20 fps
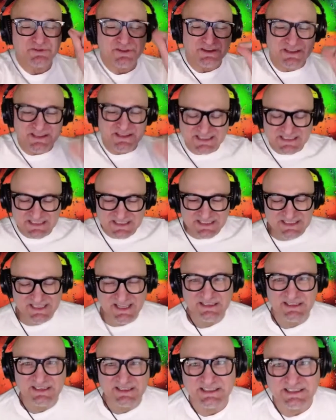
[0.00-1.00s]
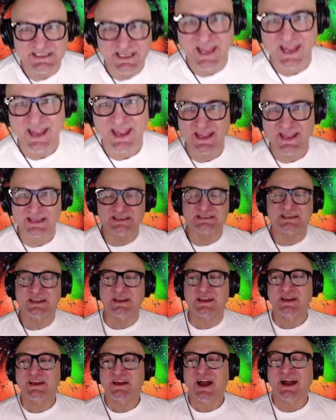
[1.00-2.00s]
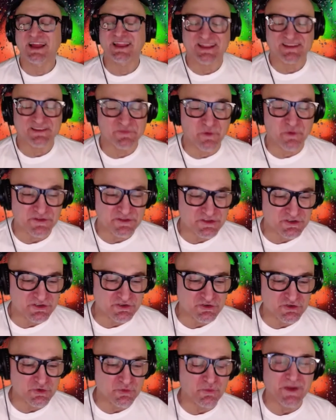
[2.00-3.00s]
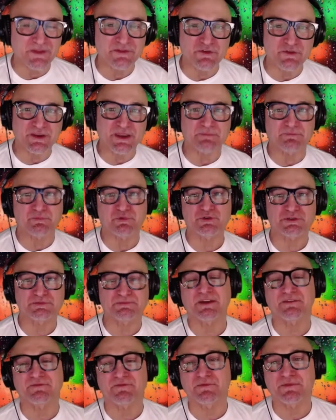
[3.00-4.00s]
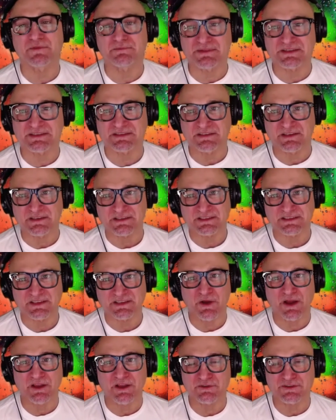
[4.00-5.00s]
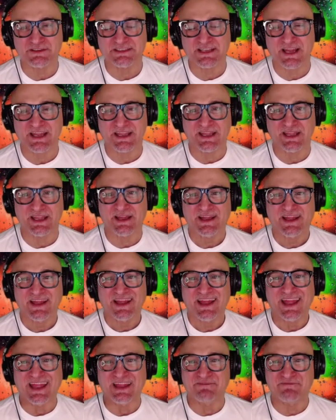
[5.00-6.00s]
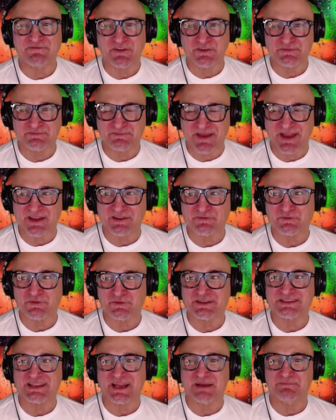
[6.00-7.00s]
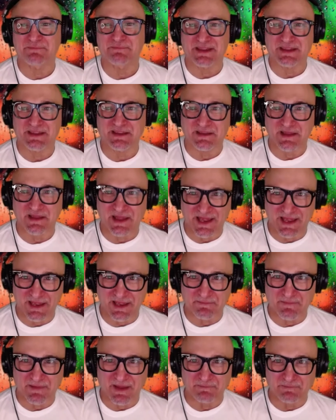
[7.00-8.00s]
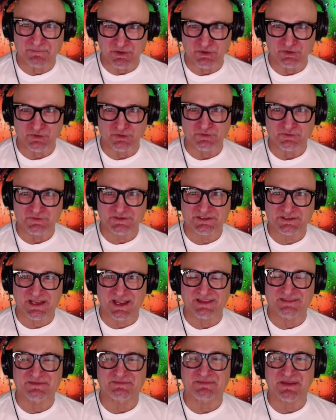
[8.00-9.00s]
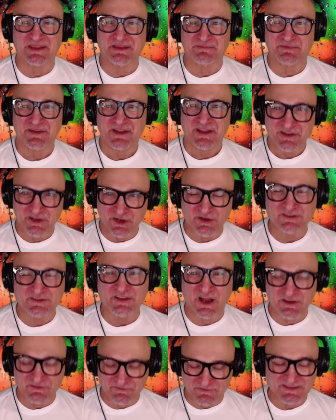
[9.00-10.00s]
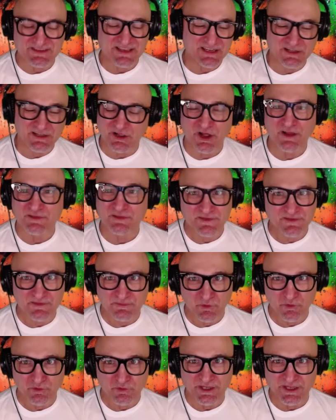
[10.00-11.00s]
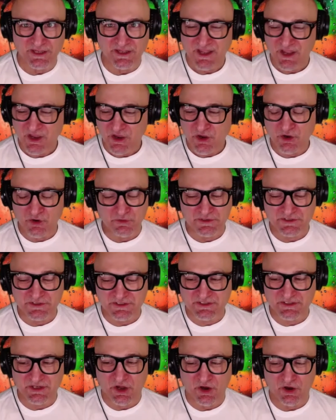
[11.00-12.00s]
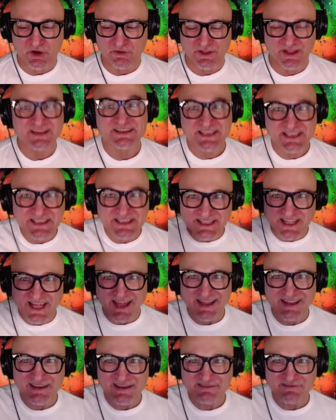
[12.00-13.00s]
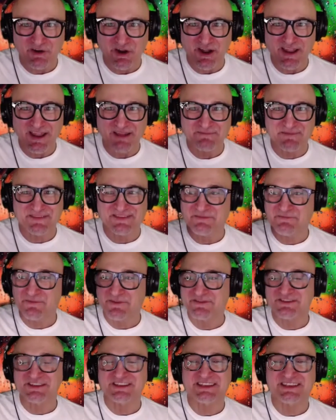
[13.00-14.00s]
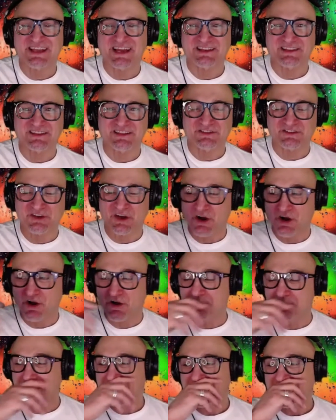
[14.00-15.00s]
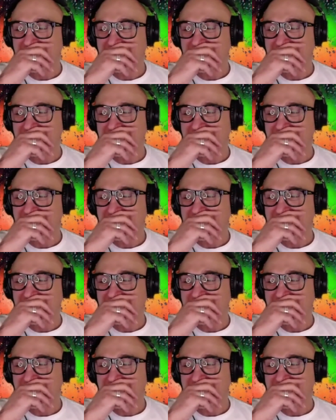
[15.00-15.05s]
the listeners understand, I guess, what to do when you get pushback from the business. So, are you saying if those boundaries are being um, abused and people, you know, because I just had a client this morning who was taught, like, did that, right? But then when she started the job,